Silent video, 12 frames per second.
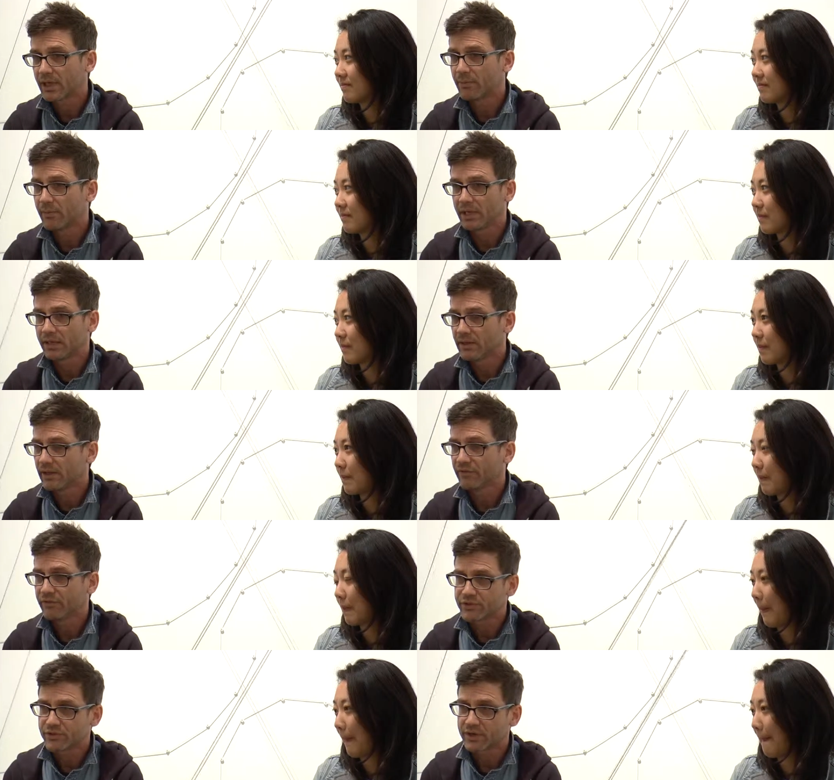Speaker 1: coming and the
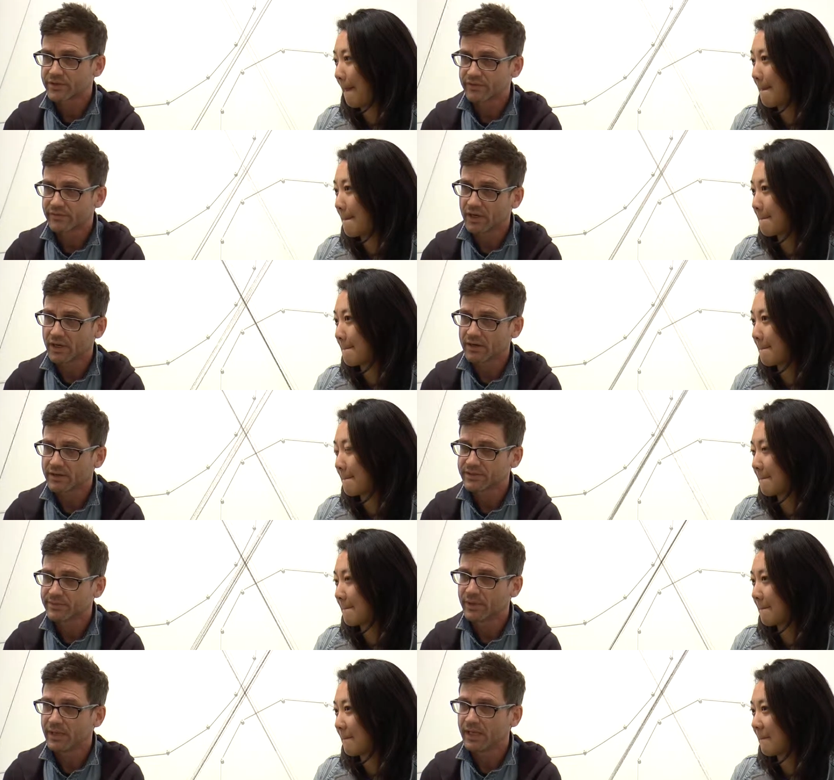infrastructure of the arts.
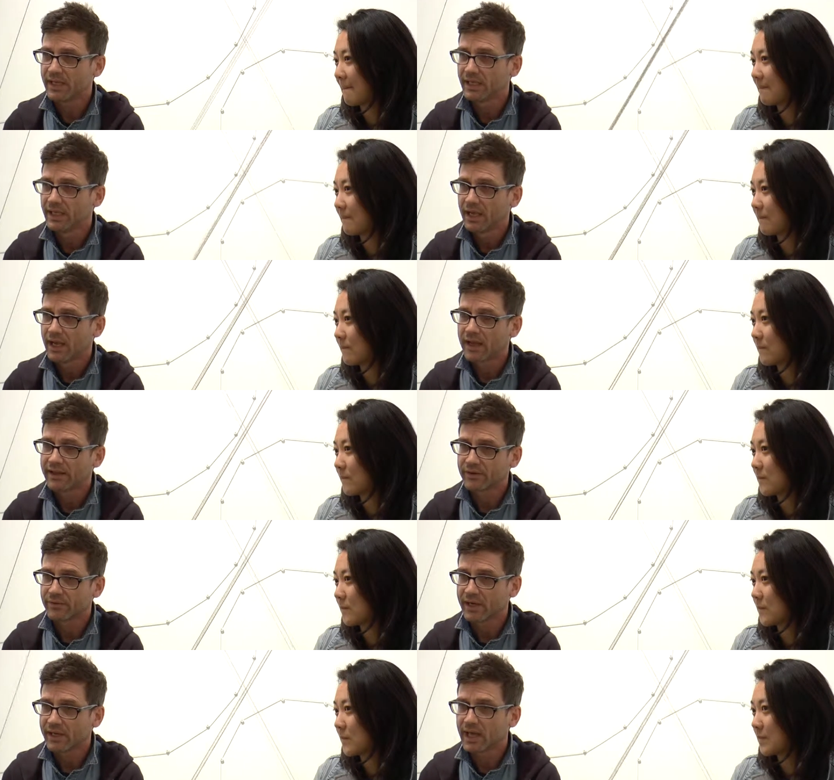But I think
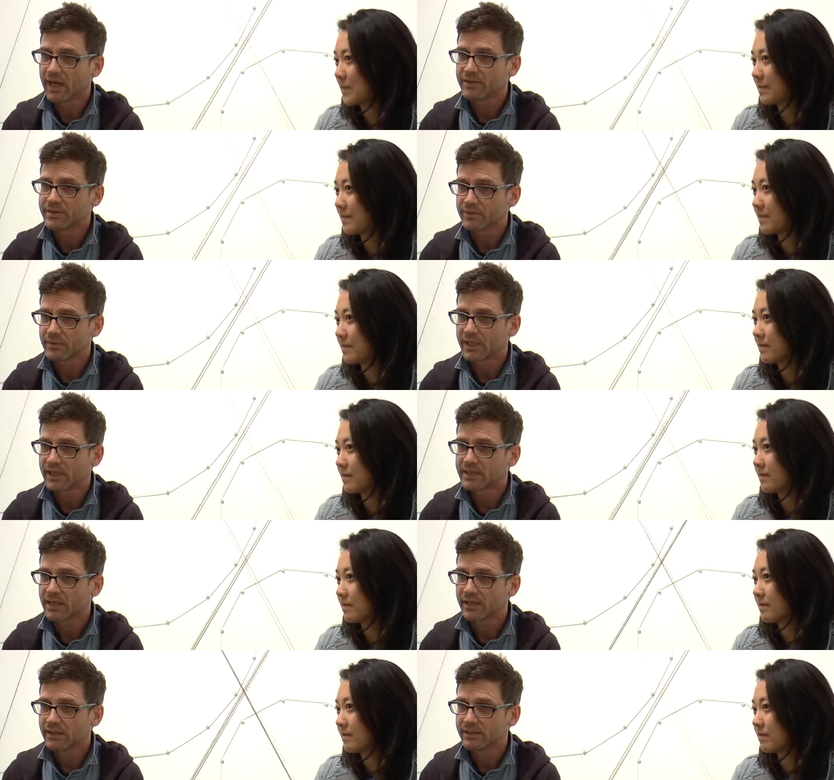right now is a really
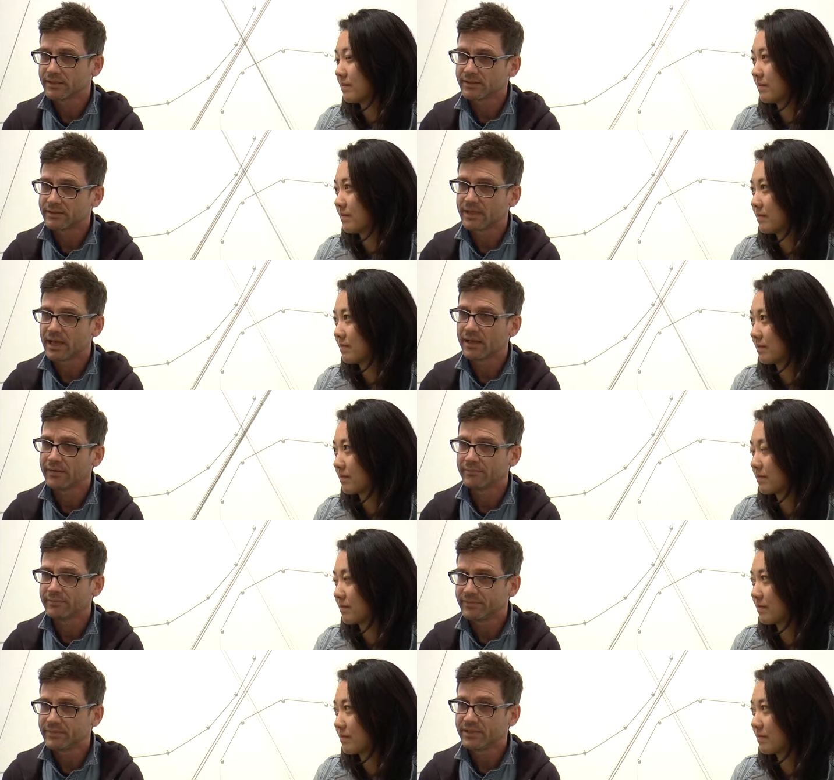exciting time
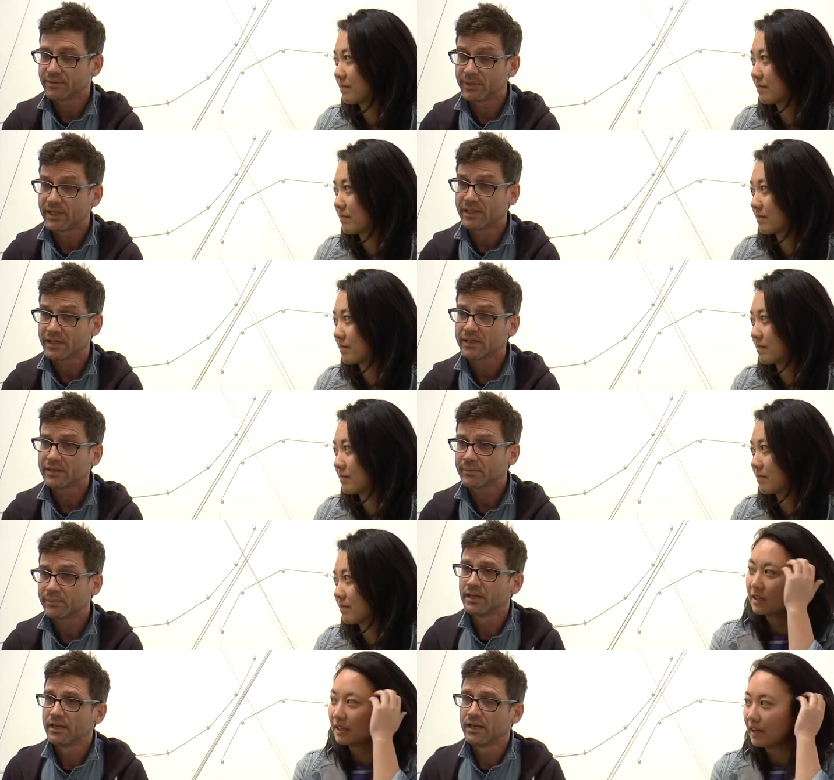to be there.
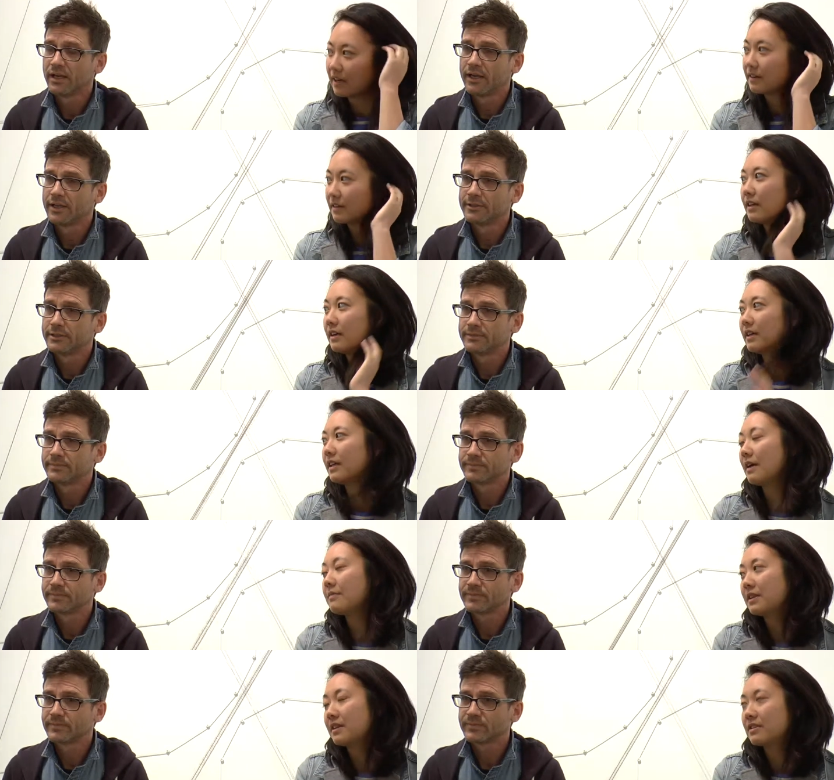
Speaker 2: Yeah,
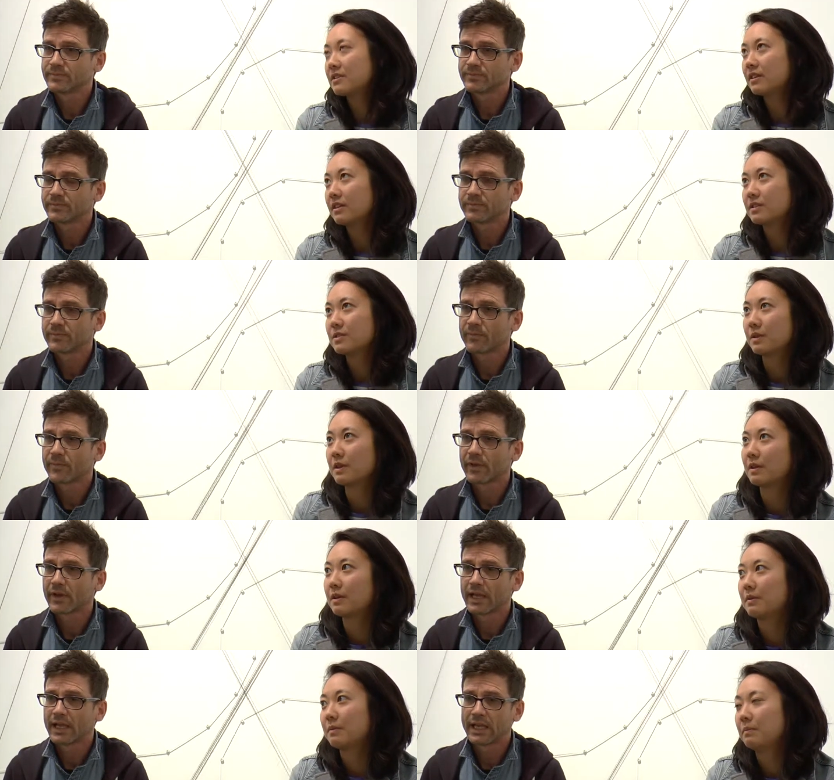I mean that's that's one of
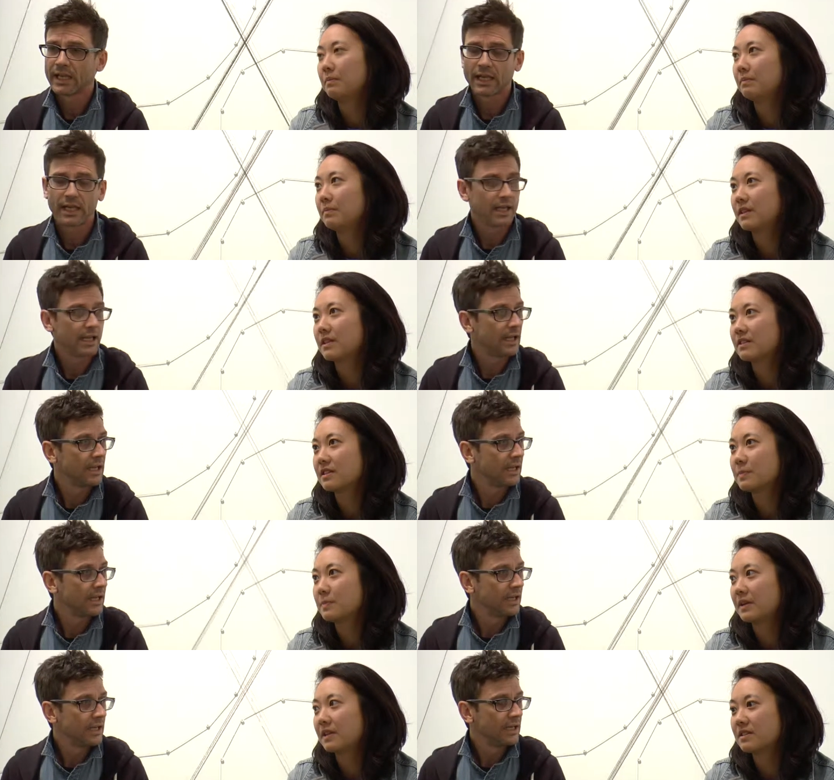the things that's
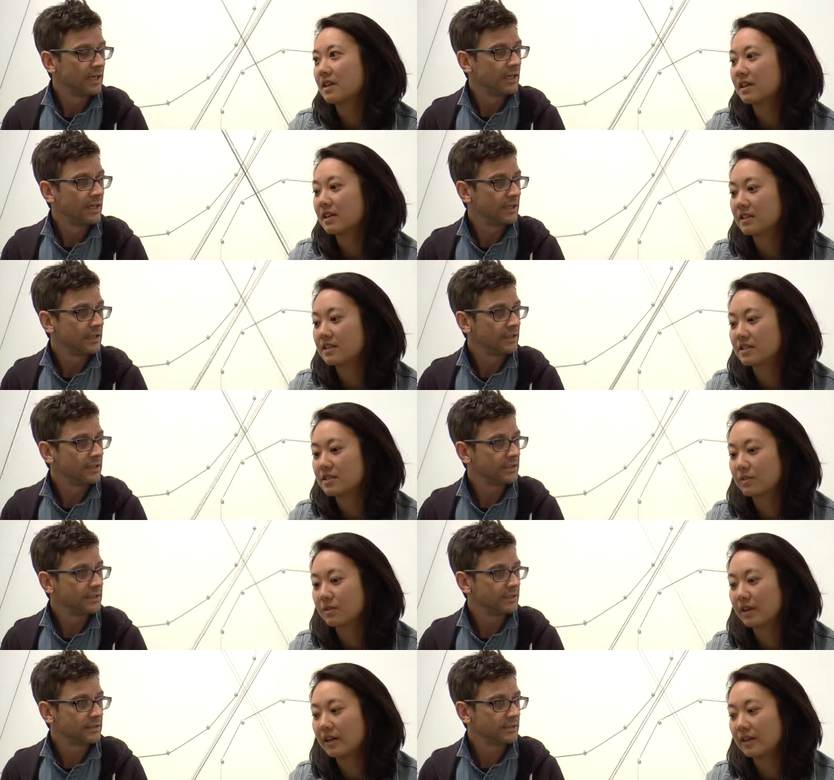been exciting is
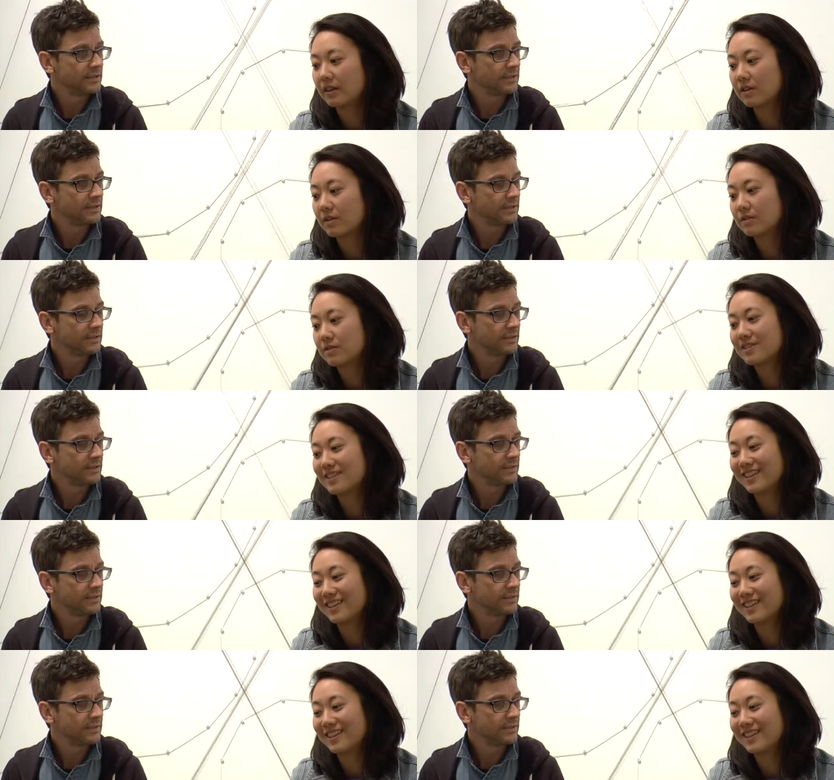creating those